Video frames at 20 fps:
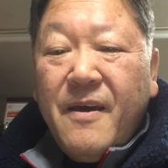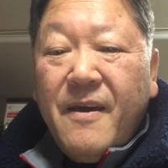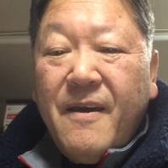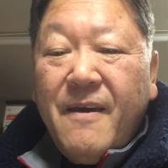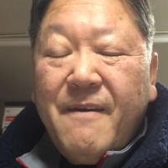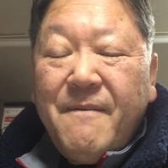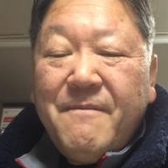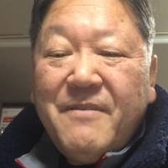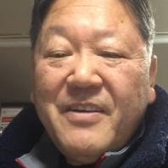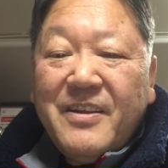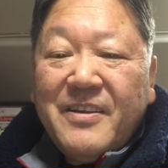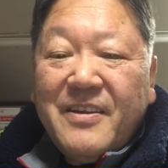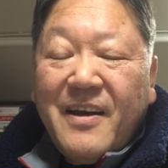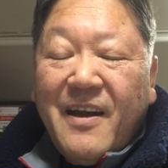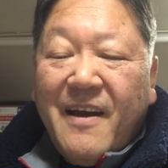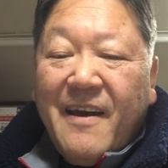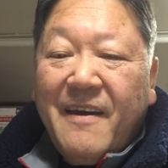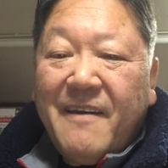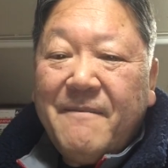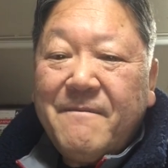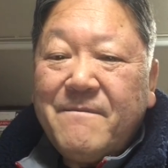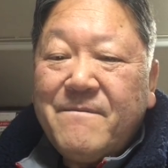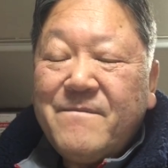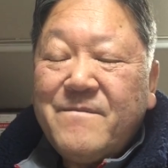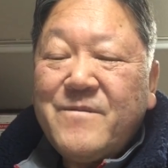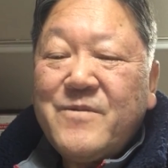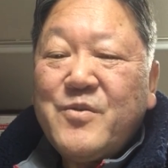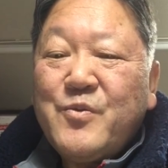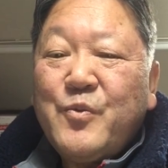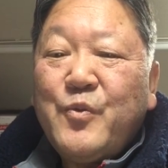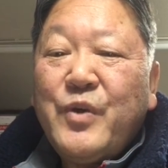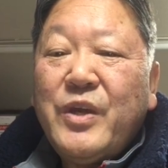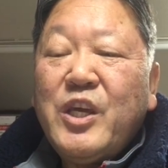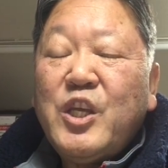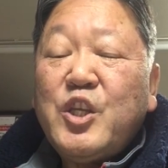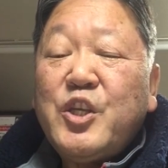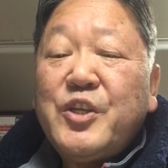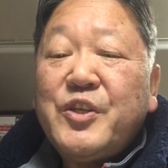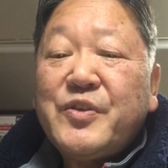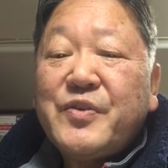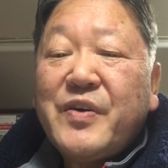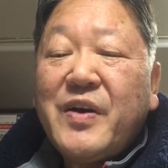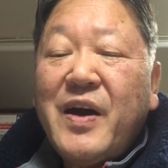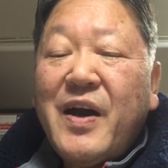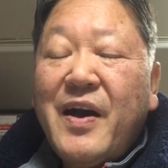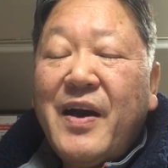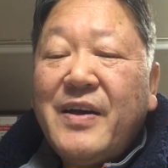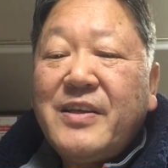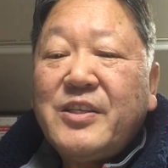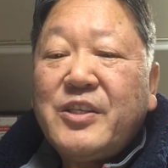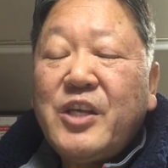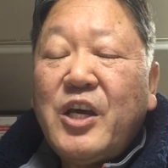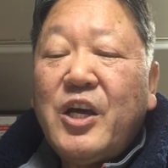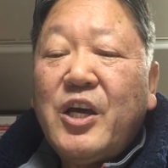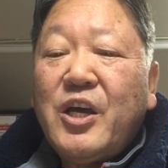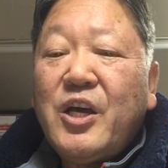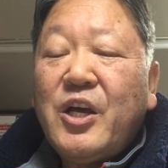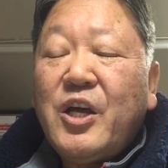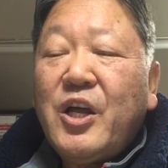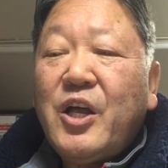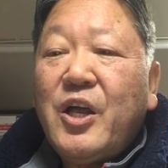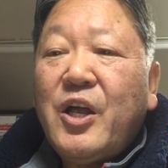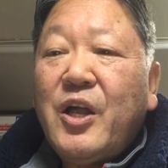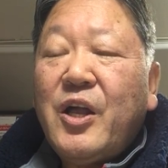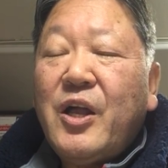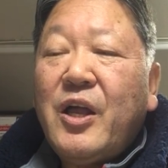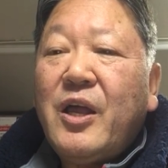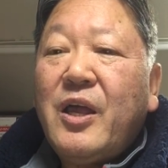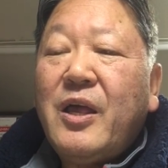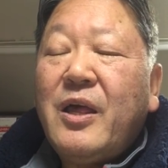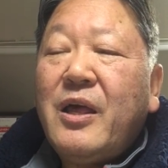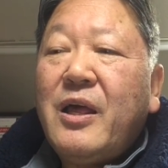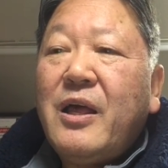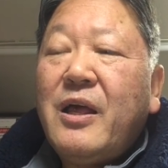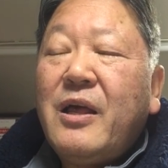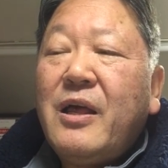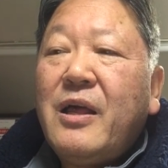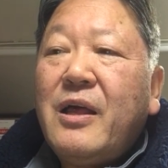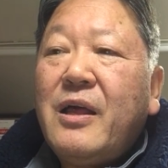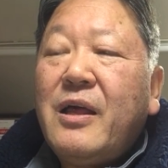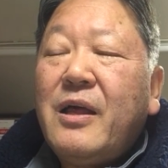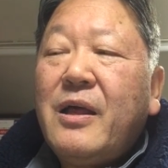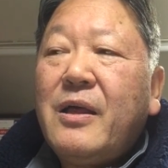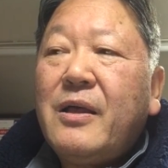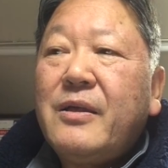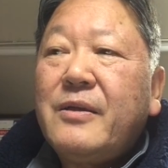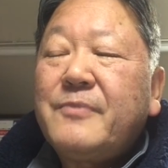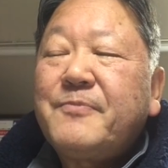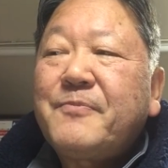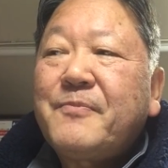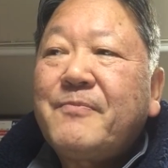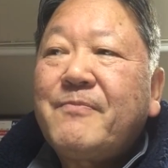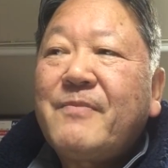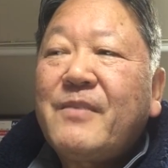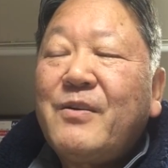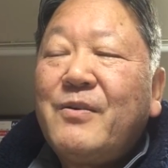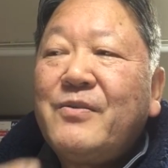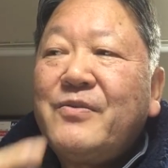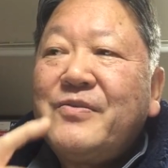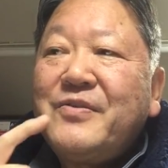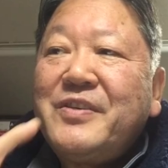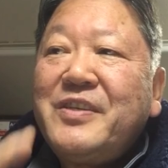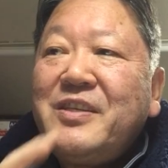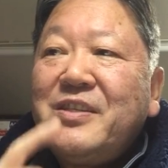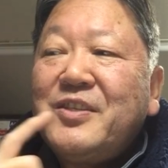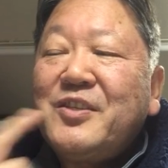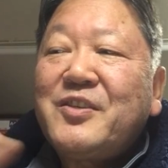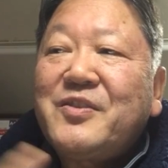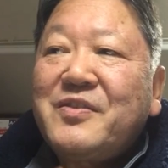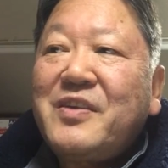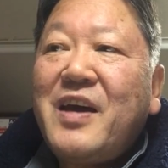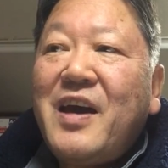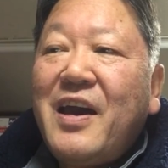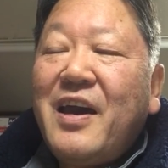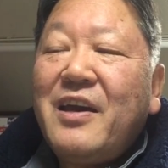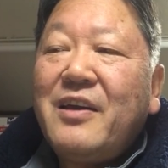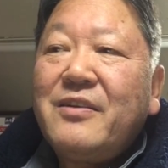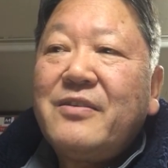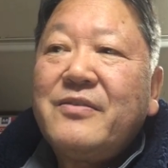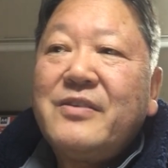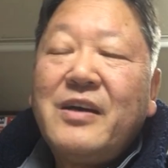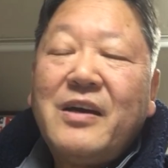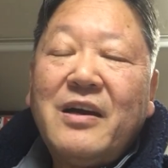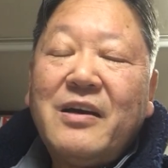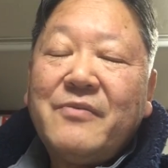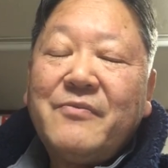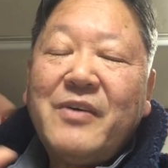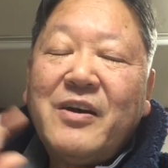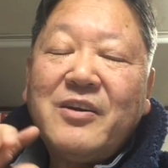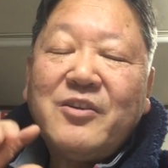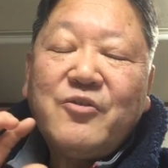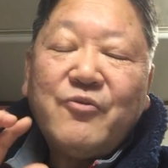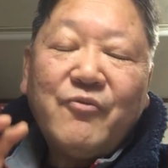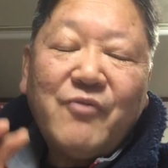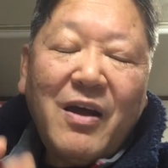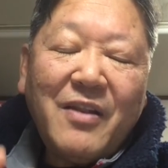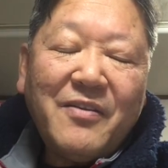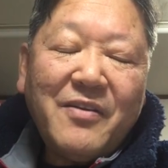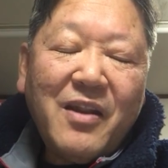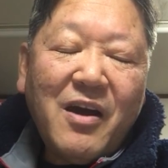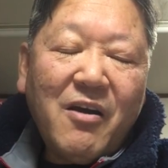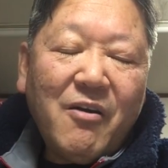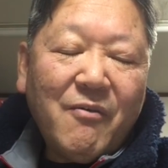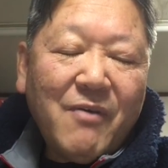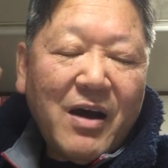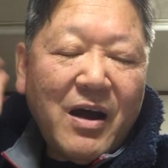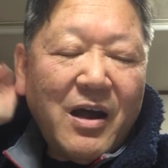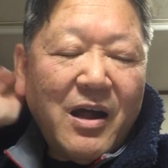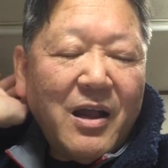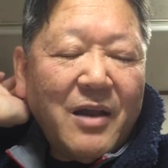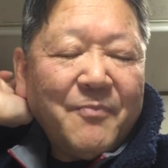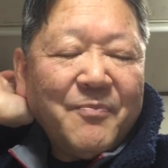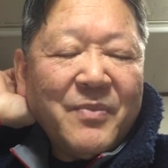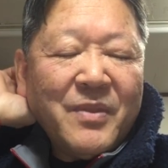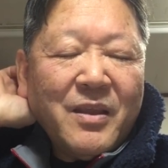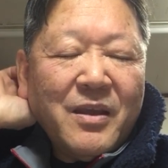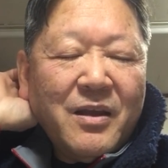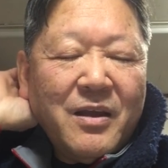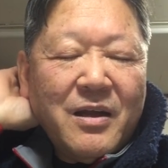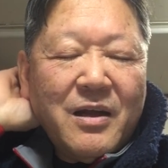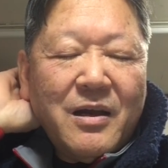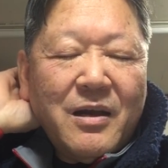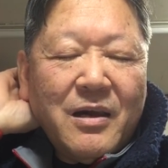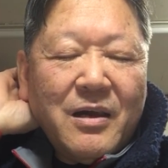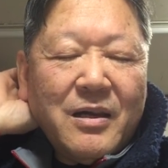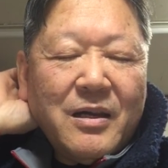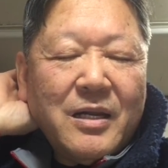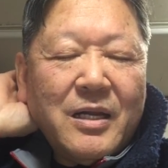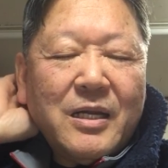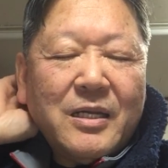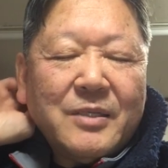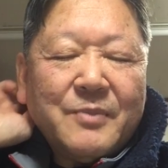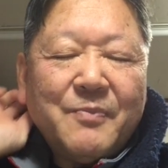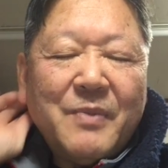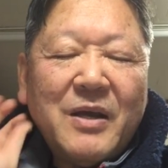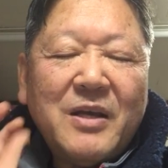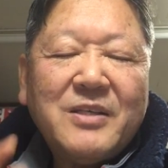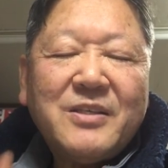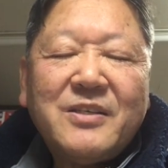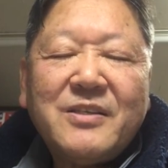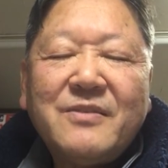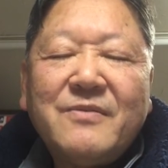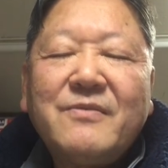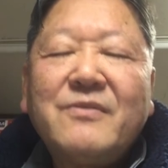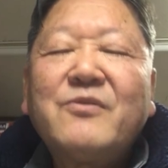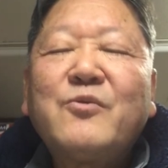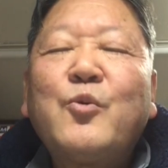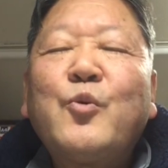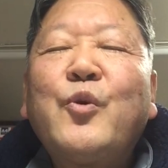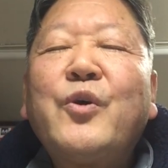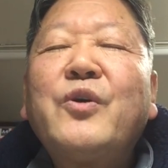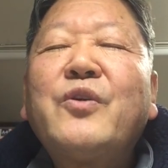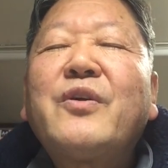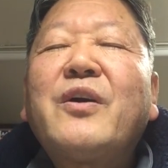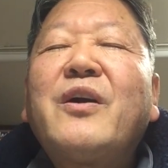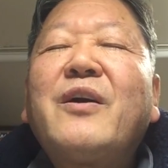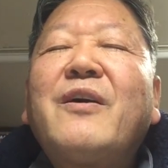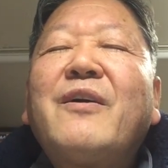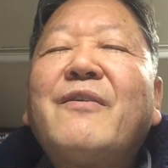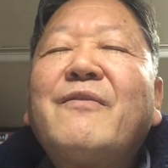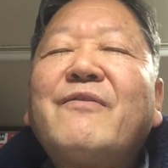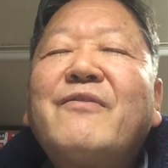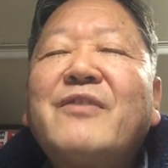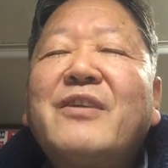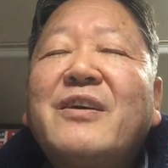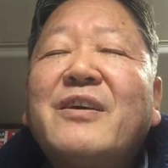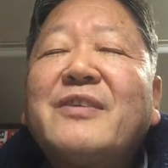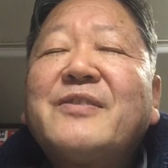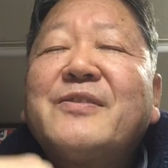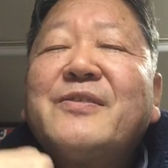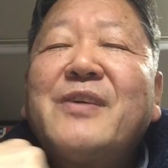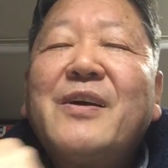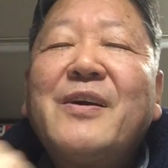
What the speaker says: Every time we discuss on this style, about 1 hour, a person will have a